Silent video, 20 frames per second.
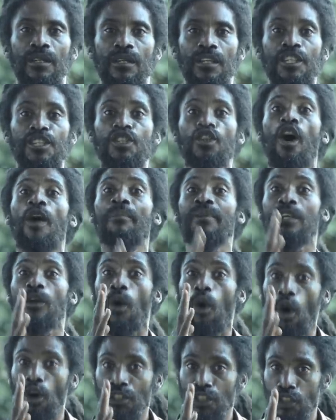is coming
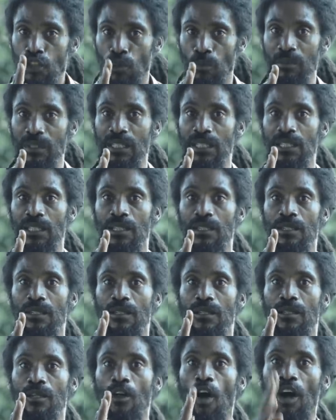unto me
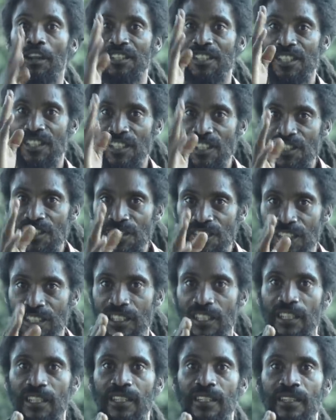
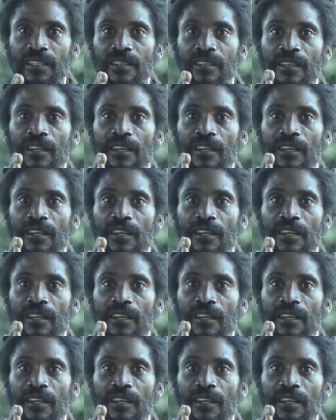consistently,